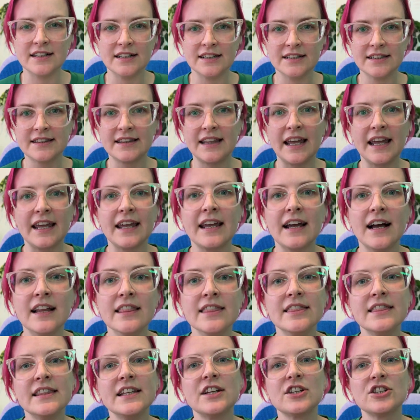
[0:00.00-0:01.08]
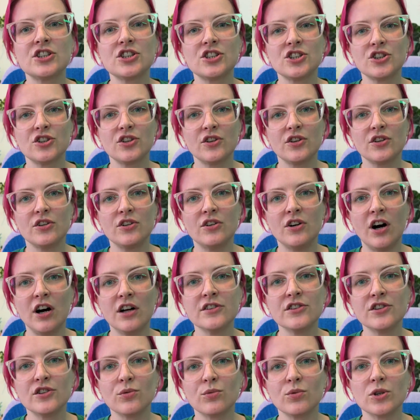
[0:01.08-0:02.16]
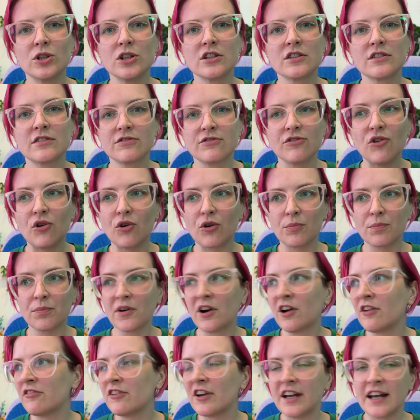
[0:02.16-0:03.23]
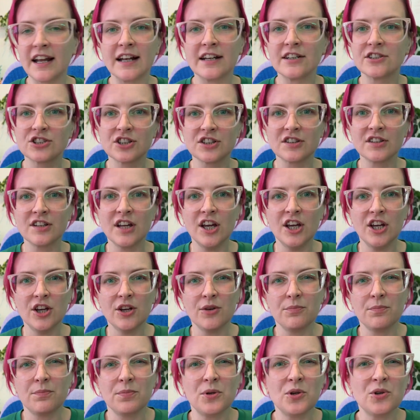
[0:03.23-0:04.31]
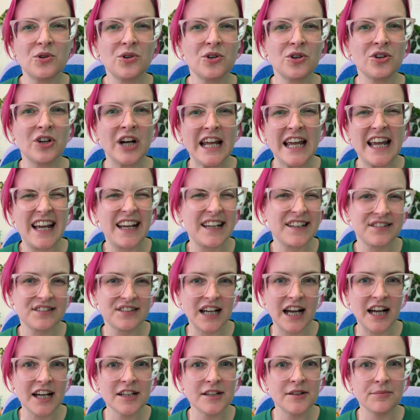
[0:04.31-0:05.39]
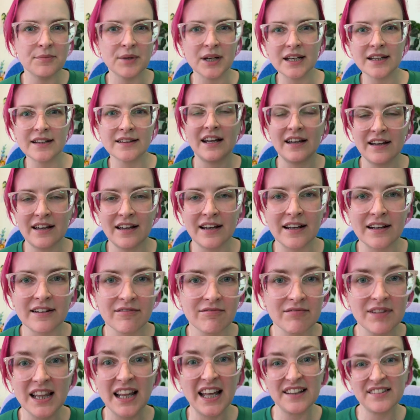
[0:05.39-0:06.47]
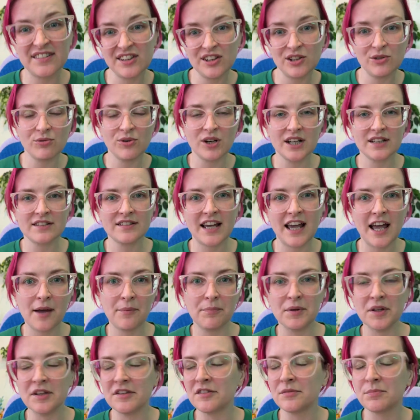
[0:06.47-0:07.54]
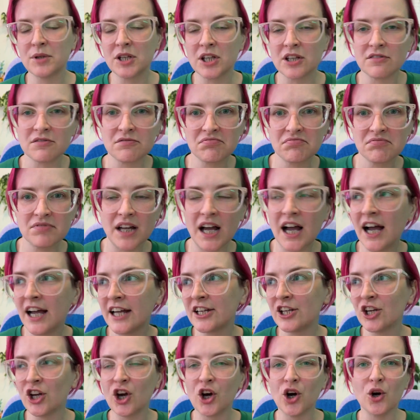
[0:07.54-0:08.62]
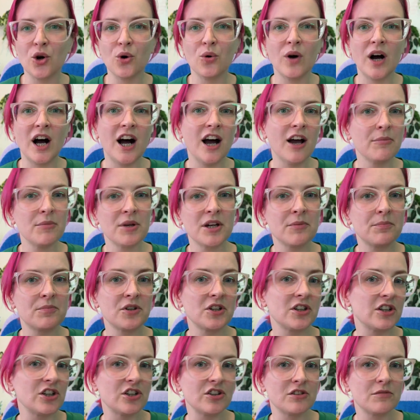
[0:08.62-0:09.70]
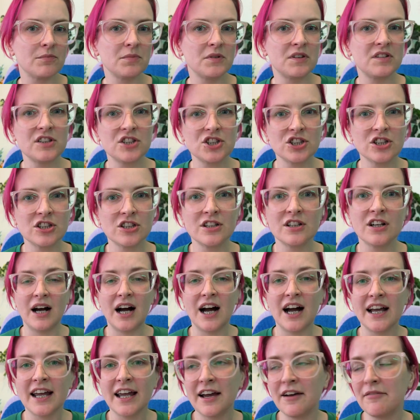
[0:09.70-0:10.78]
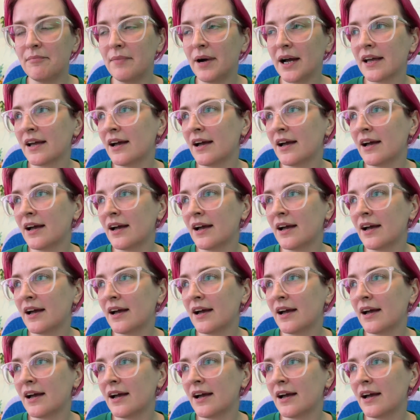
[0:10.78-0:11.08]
they unleash on the world for profit and just pure excitement, and let's see what happens because I know I'm in a pretty good position. I have my